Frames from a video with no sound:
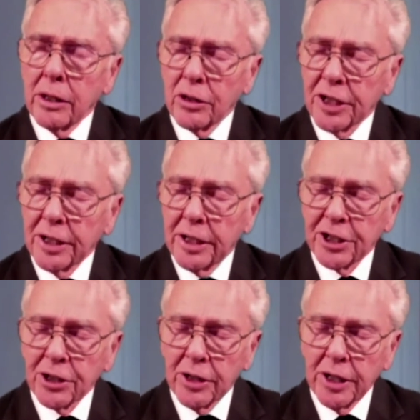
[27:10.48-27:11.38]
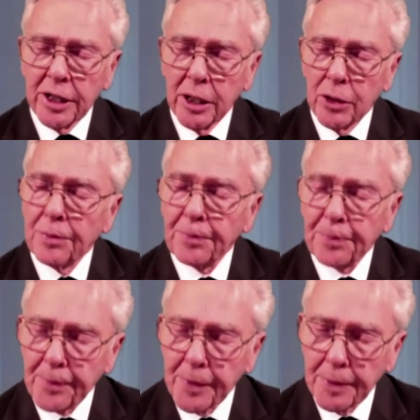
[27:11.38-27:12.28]
Not initially, no,
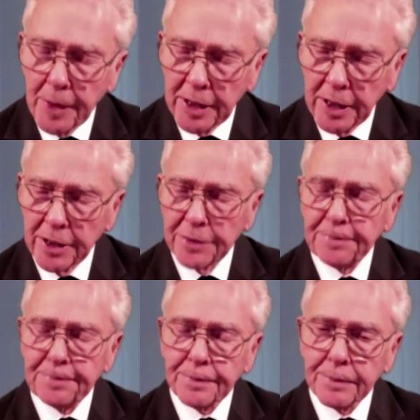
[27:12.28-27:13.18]
I didn't.